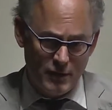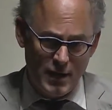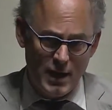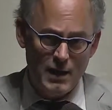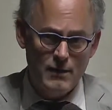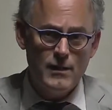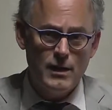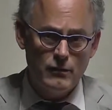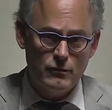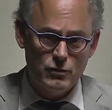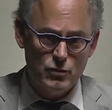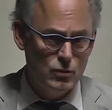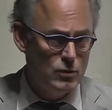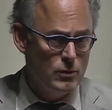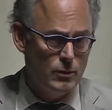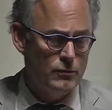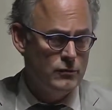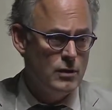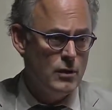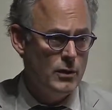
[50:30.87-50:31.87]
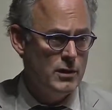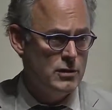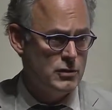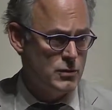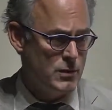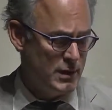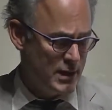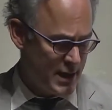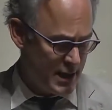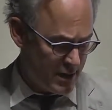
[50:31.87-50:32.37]
Again, that's true. There was no
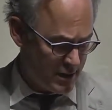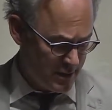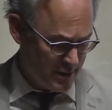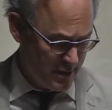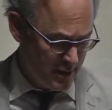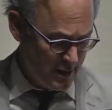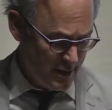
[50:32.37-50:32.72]
industry there.